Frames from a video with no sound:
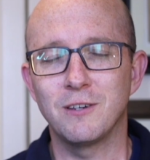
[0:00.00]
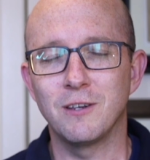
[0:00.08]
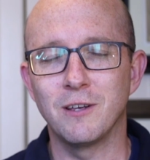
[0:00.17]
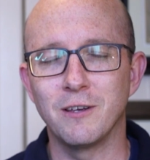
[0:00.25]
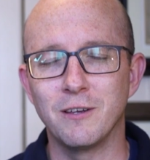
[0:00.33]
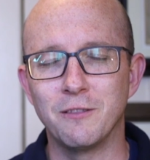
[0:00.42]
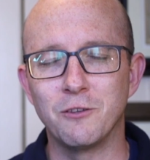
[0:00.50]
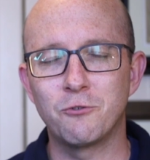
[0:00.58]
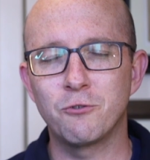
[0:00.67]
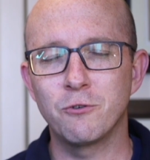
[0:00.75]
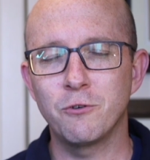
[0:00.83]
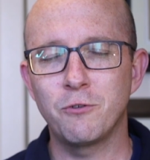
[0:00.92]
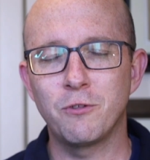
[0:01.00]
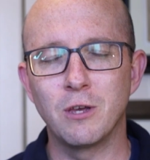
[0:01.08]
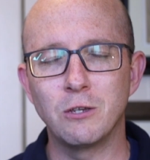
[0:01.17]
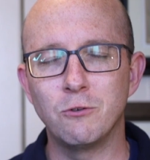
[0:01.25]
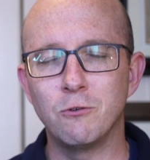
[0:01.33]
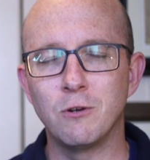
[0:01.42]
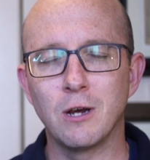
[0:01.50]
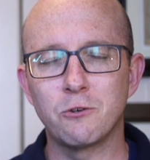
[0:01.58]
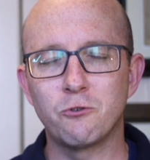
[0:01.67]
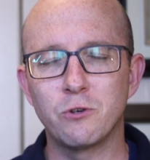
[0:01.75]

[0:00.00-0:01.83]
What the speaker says: in the truth that you do not